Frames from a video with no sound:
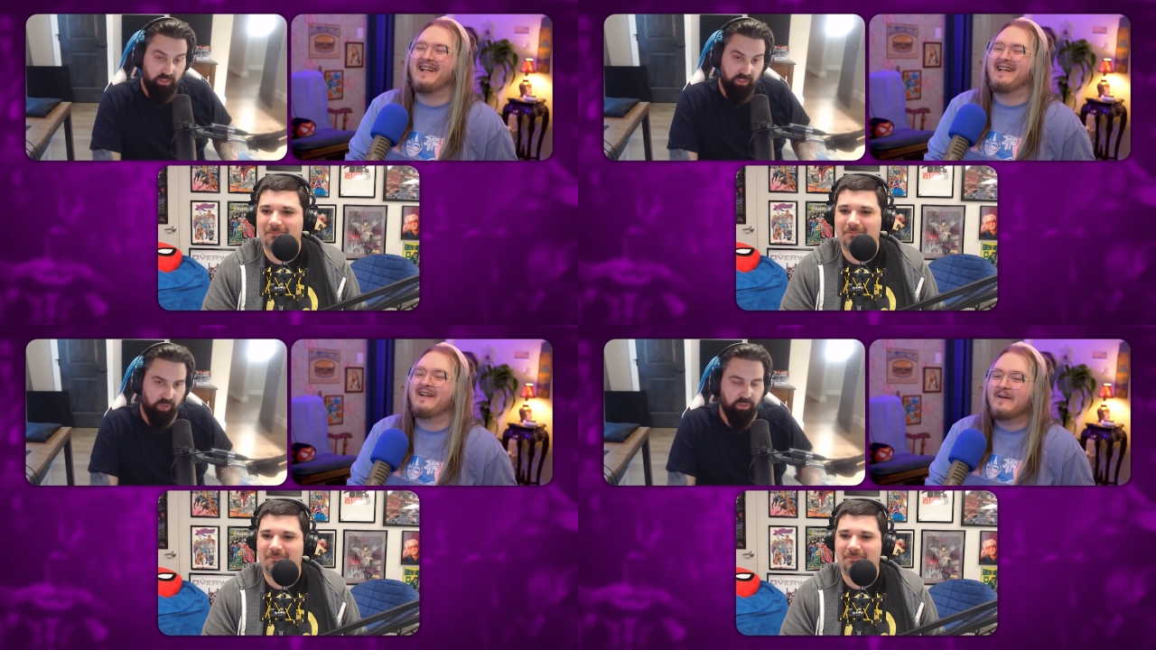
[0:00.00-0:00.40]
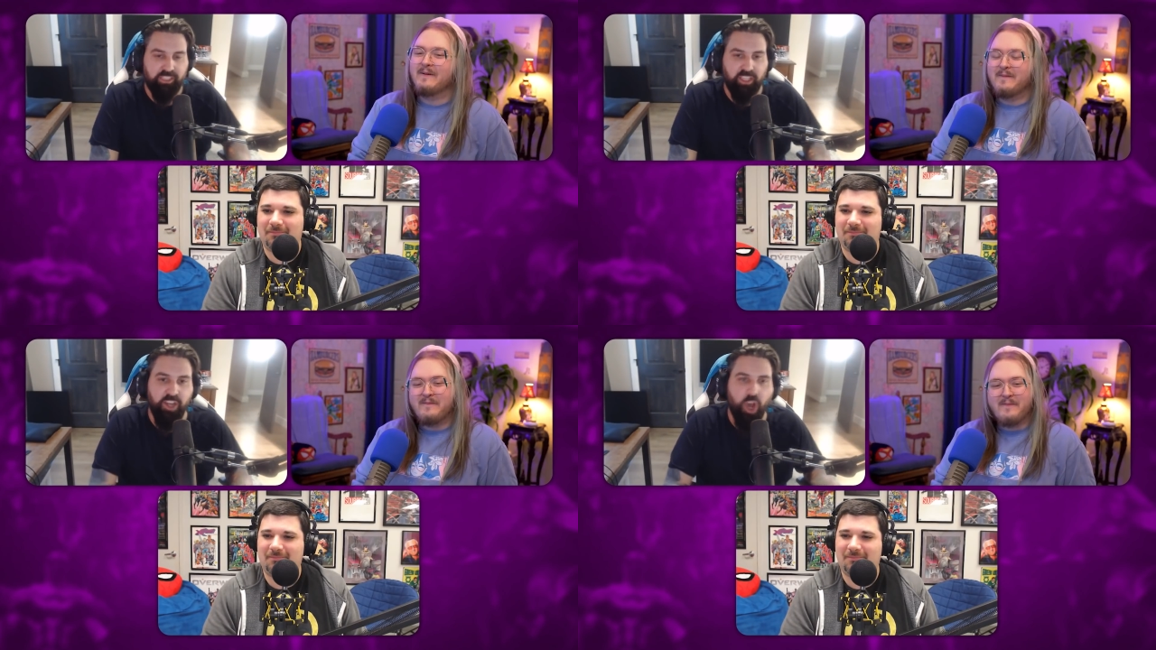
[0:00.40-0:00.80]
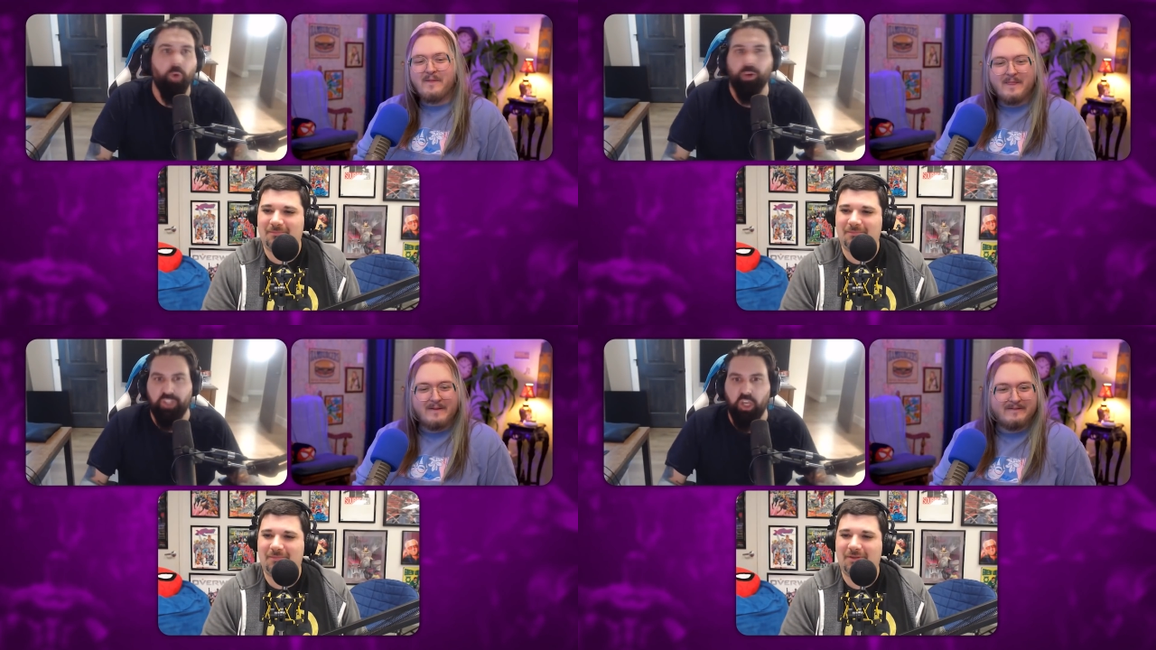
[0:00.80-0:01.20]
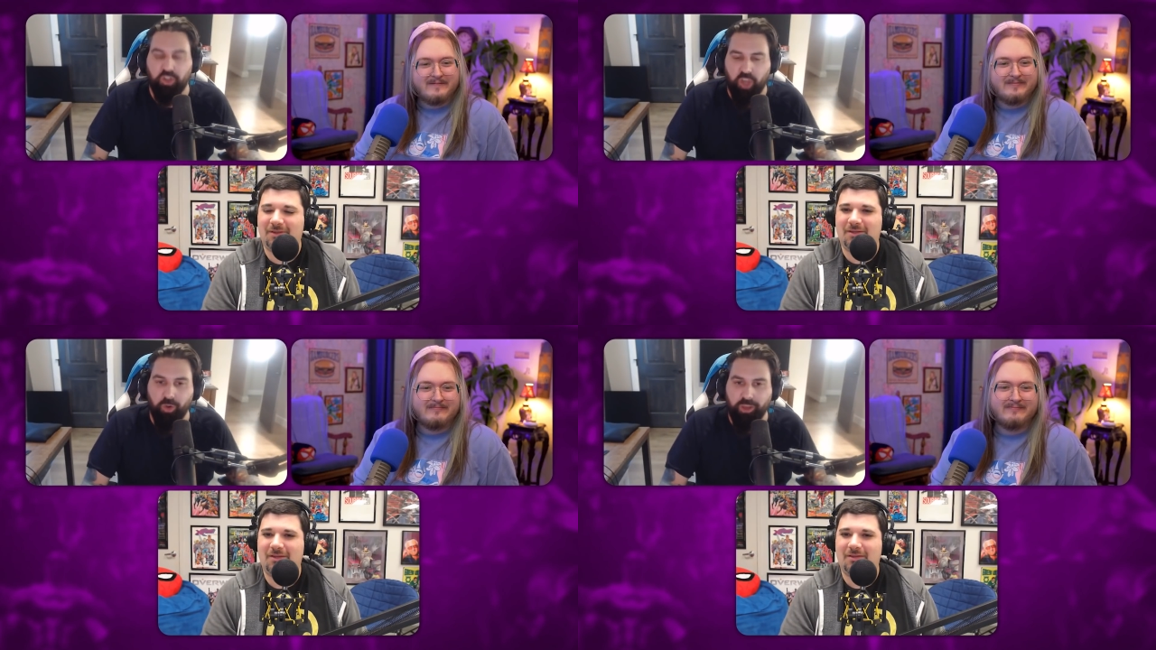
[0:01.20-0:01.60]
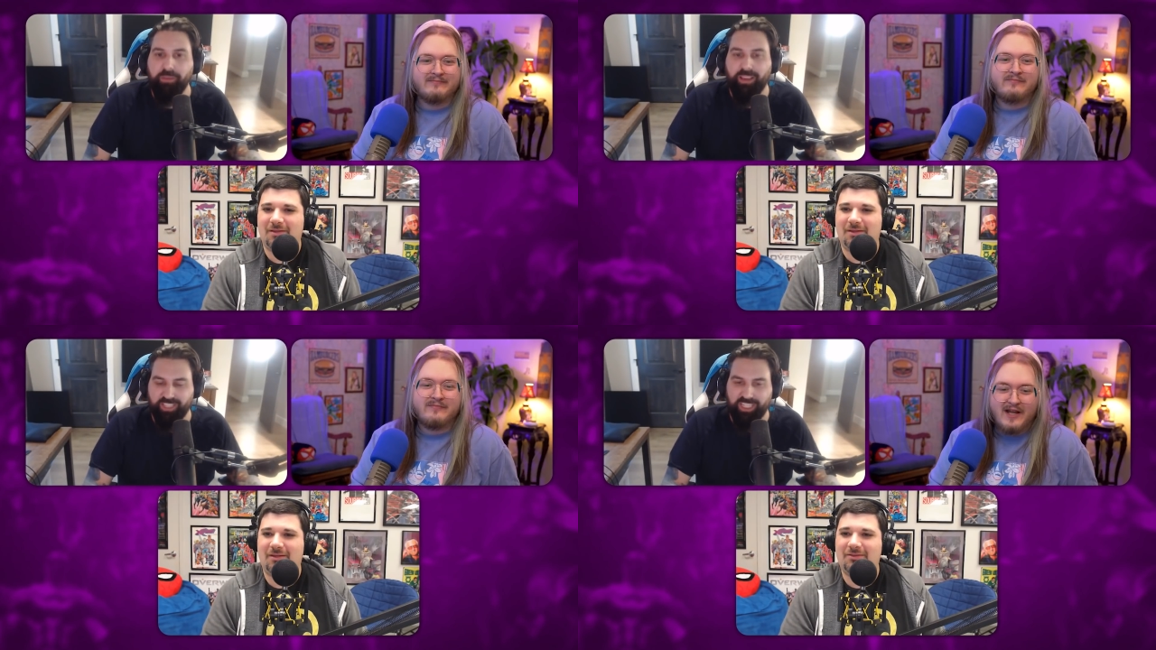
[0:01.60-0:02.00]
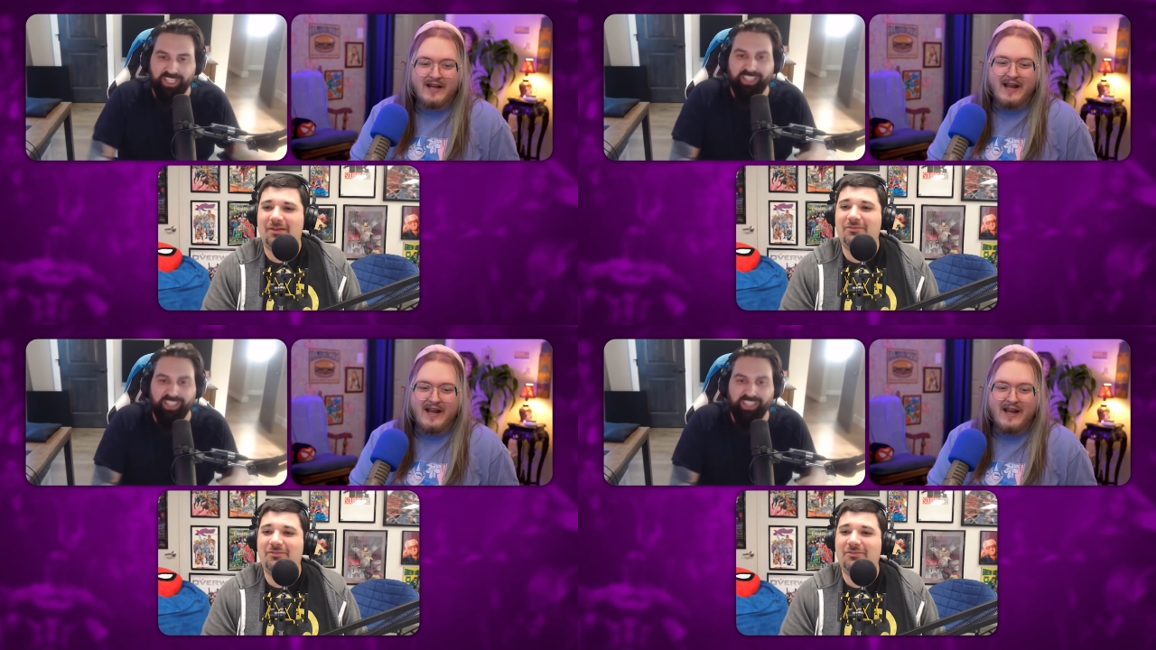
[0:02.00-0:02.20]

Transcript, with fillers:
Speaker 1: You'd like to know where it's all going, basically. Yeah,